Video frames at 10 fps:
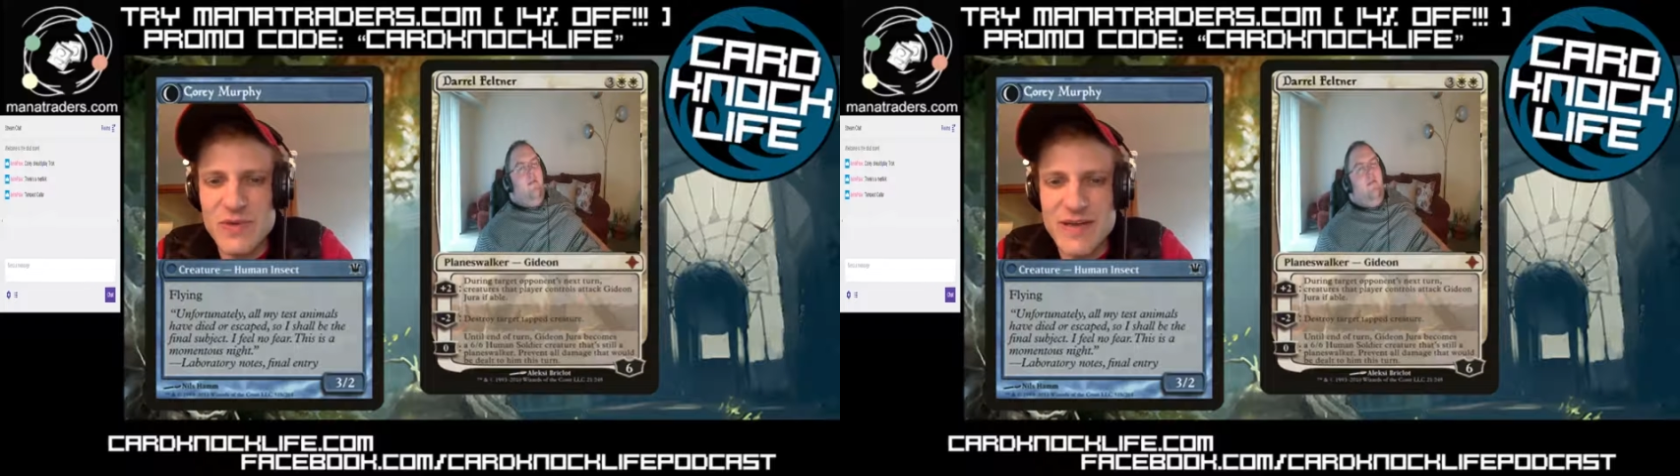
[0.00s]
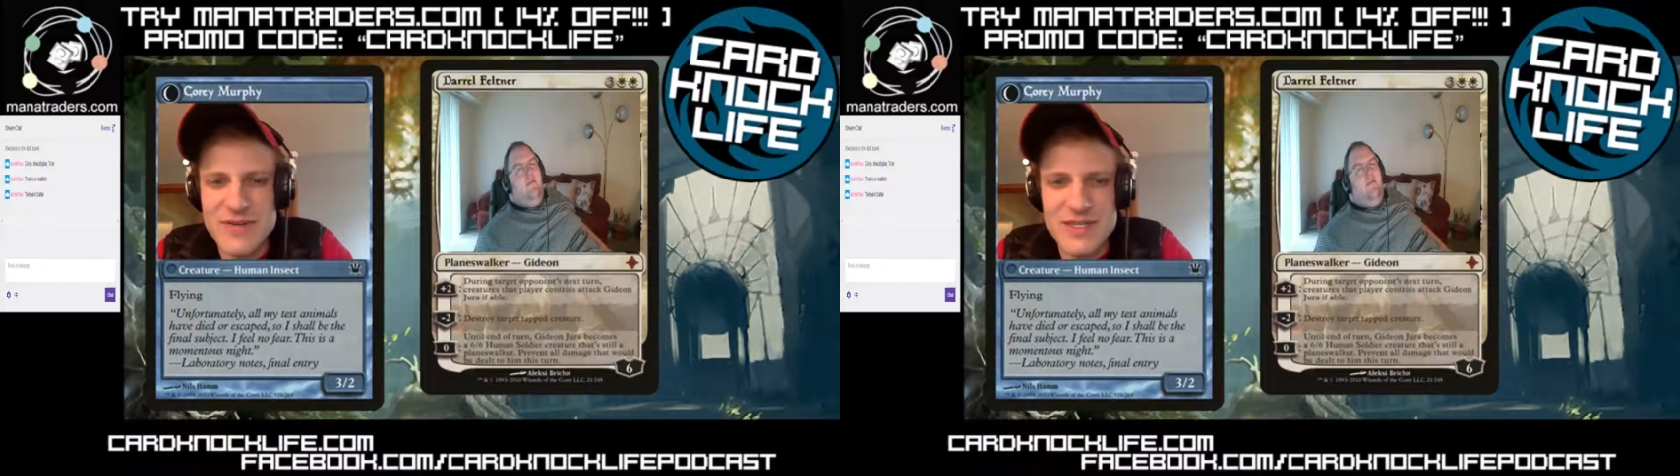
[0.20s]

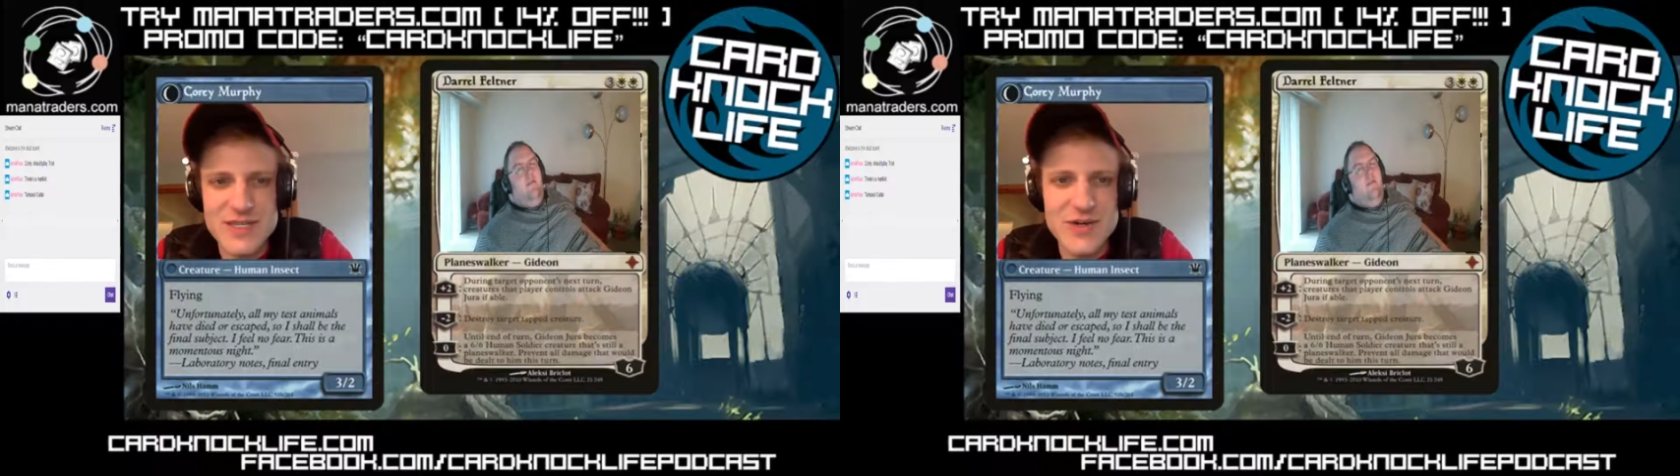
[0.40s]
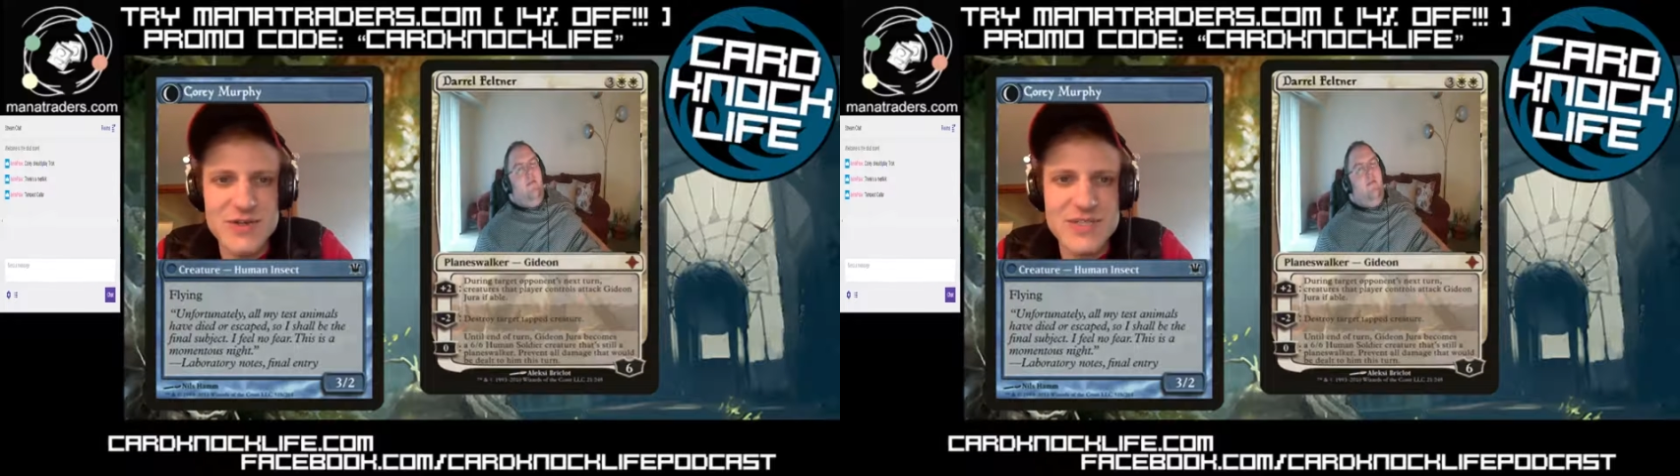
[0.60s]
We haven't
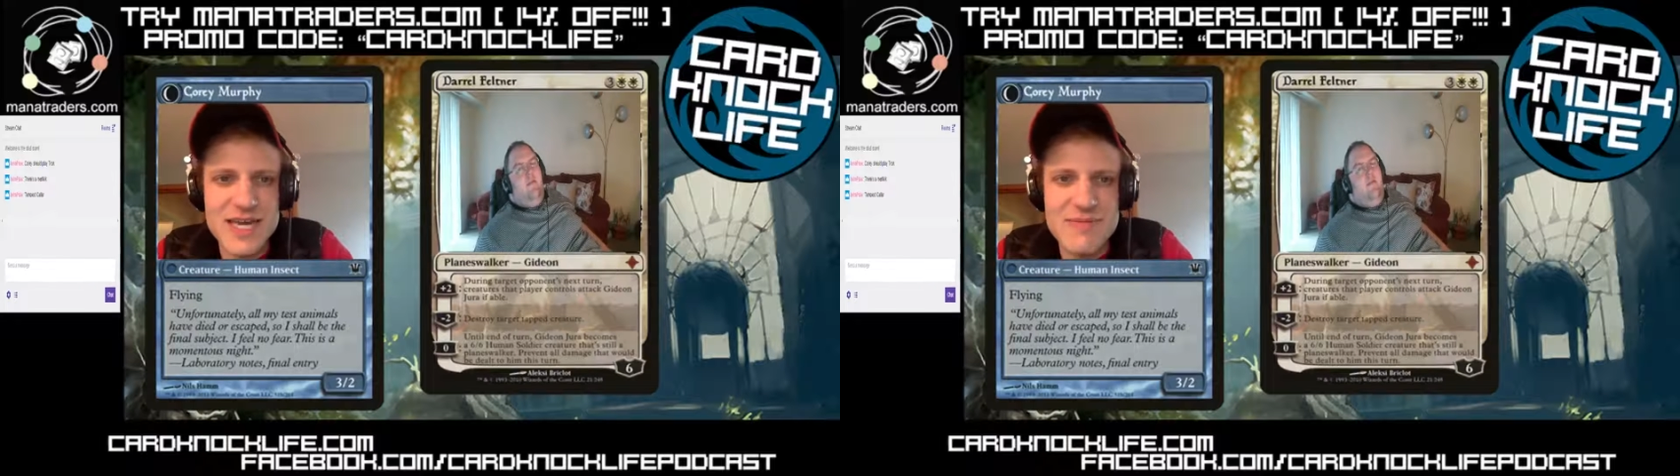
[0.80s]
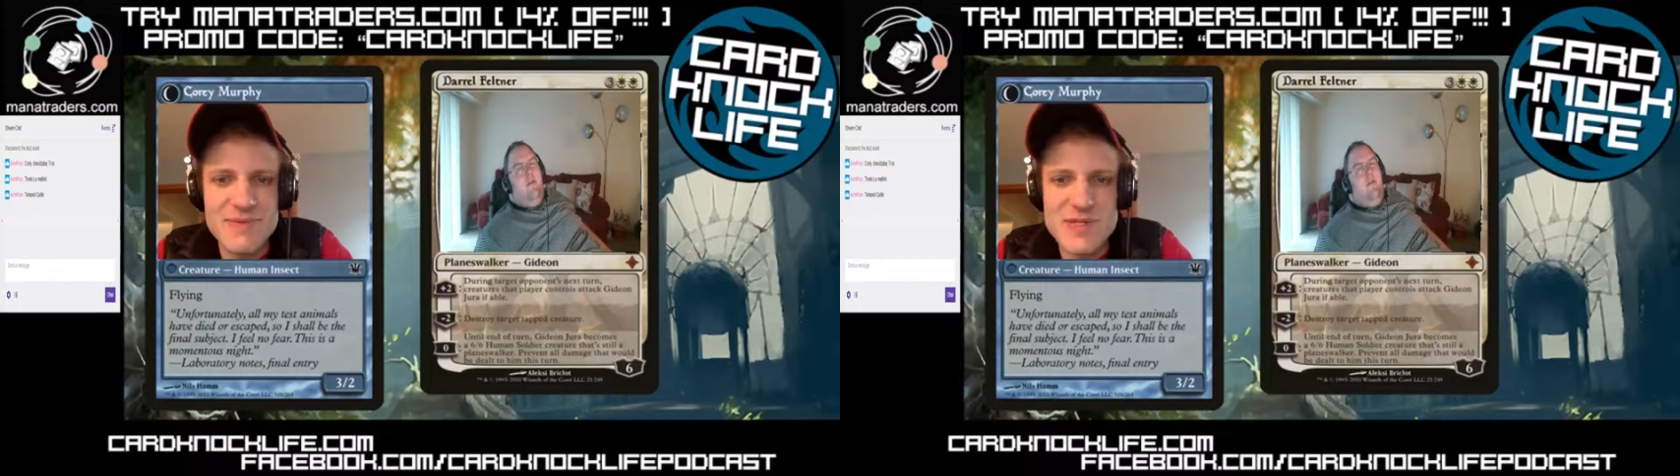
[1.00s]
done gold
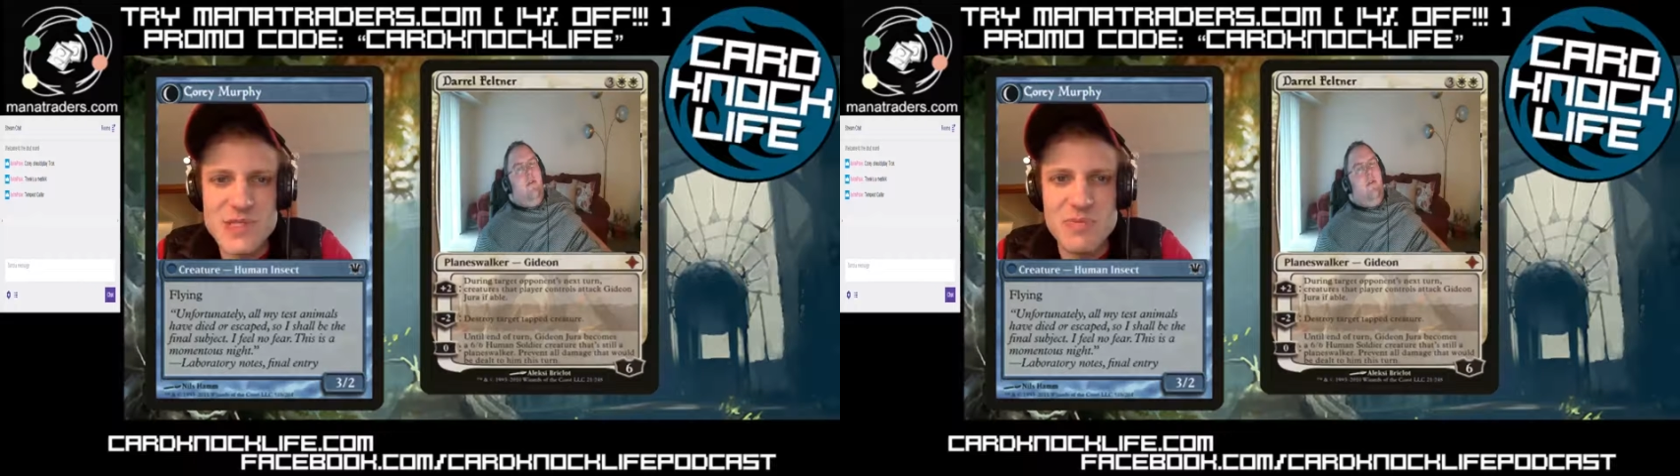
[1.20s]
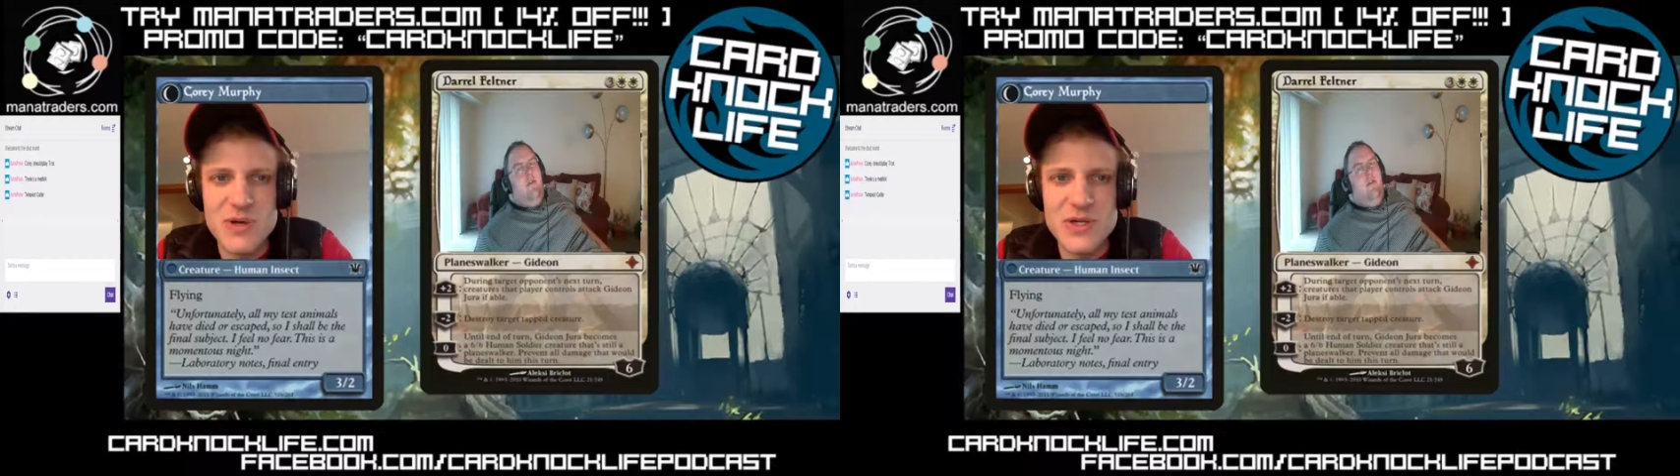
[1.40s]
yet, but
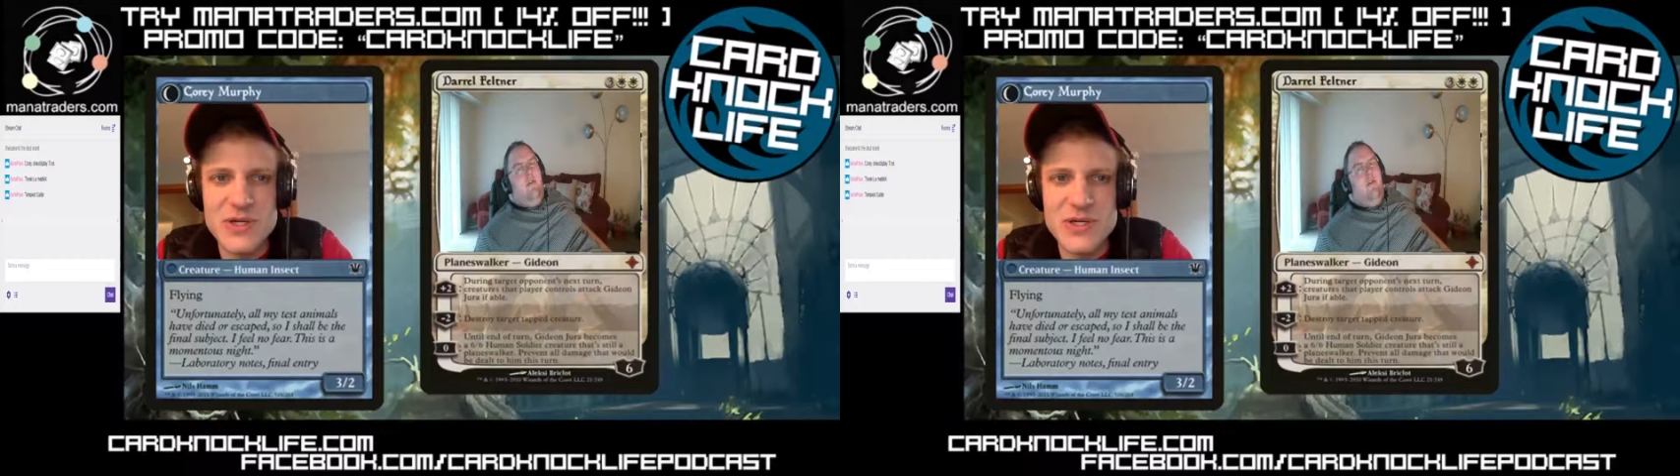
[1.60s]
spoiler